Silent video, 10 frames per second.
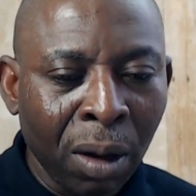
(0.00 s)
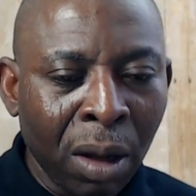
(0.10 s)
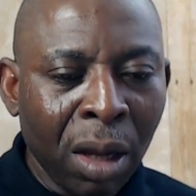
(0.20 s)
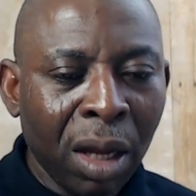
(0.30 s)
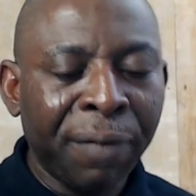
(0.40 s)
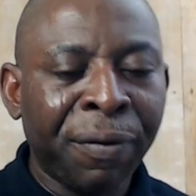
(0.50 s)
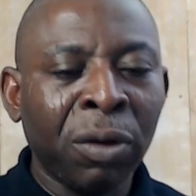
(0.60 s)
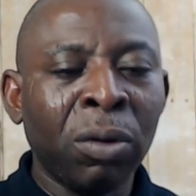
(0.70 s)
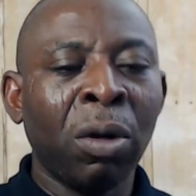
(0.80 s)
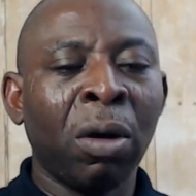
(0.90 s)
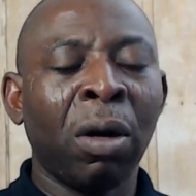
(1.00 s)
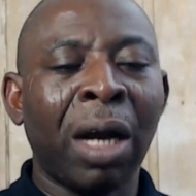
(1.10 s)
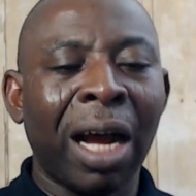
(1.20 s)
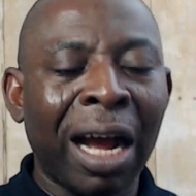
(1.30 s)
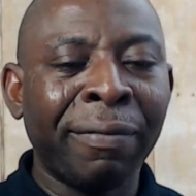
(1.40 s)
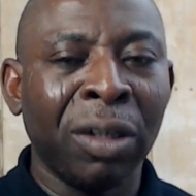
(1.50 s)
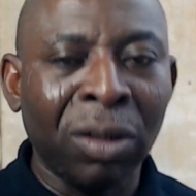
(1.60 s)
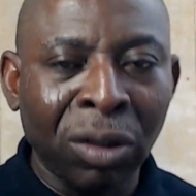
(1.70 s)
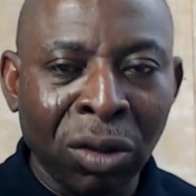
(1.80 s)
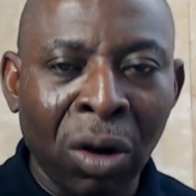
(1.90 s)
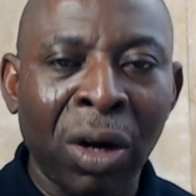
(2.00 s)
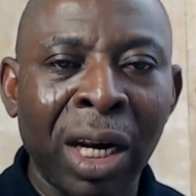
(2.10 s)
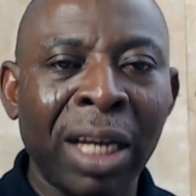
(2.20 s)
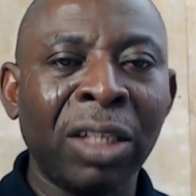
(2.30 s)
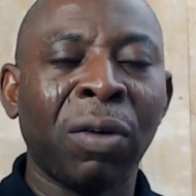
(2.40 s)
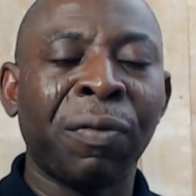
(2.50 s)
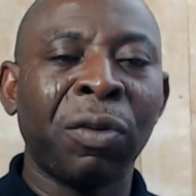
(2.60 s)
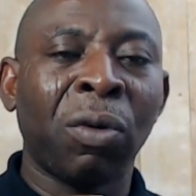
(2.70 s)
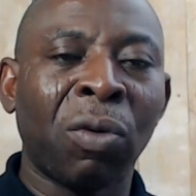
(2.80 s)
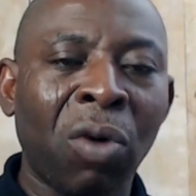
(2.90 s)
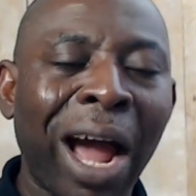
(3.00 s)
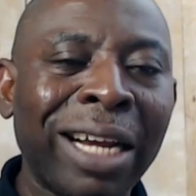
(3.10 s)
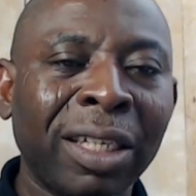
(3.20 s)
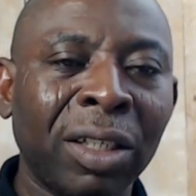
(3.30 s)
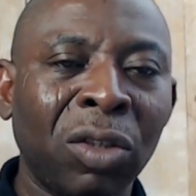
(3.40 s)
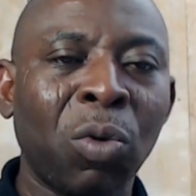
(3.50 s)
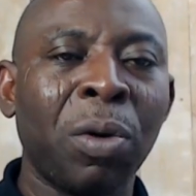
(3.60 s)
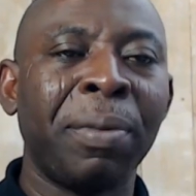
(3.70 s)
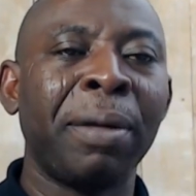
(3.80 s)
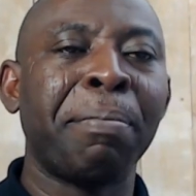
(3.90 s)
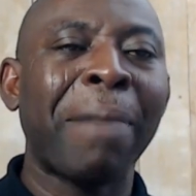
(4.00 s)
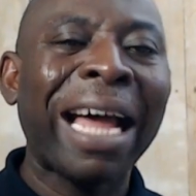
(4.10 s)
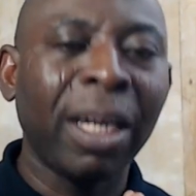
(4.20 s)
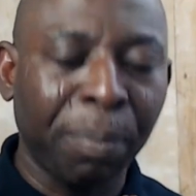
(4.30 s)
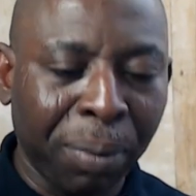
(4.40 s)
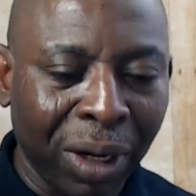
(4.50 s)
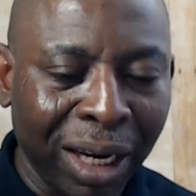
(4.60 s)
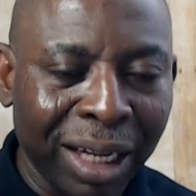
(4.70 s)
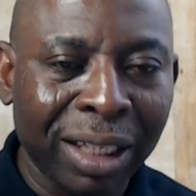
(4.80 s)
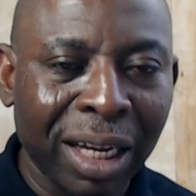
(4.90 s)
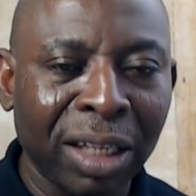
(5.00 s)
if you don't have the knowledge of your right, you will be manipulated,